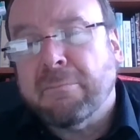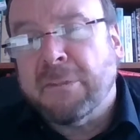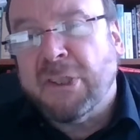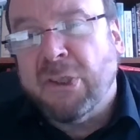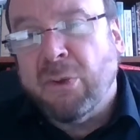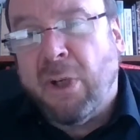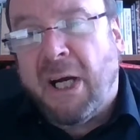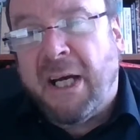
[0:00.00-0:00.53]

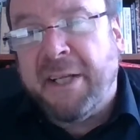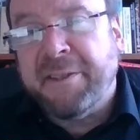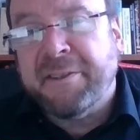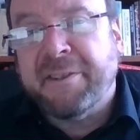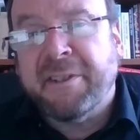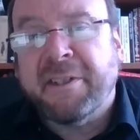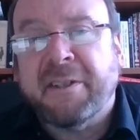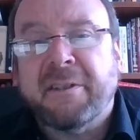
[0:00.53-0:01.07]

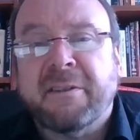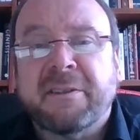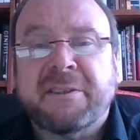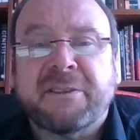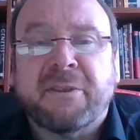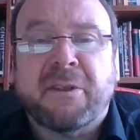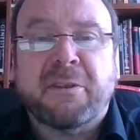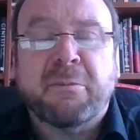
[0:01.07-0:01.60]
granting
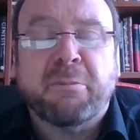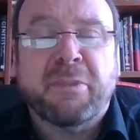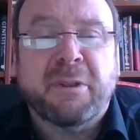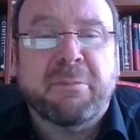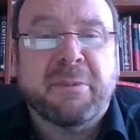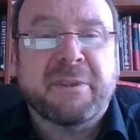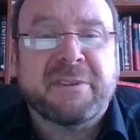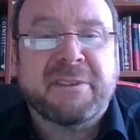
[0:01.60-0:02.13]
certain
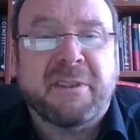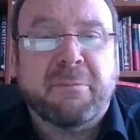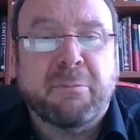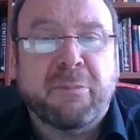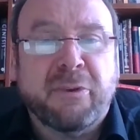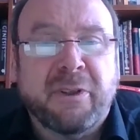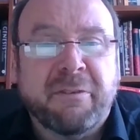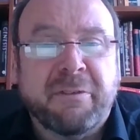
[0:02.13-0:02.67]
people some
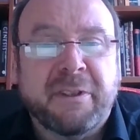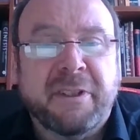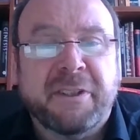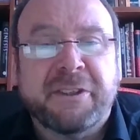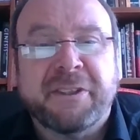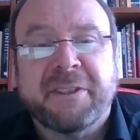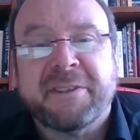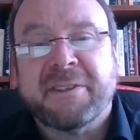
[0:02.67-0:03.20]

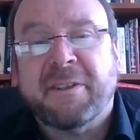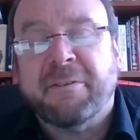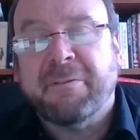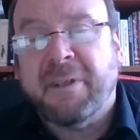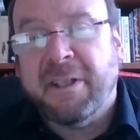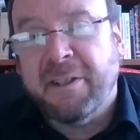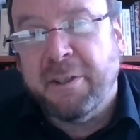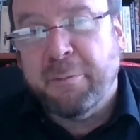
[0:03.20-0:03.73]
privileges of
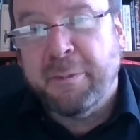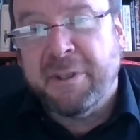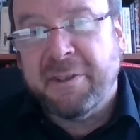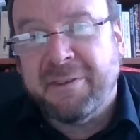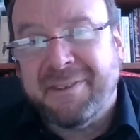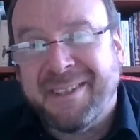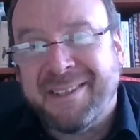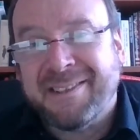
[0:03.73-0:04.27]

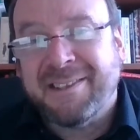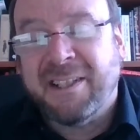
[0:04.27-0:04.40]
unlimited tax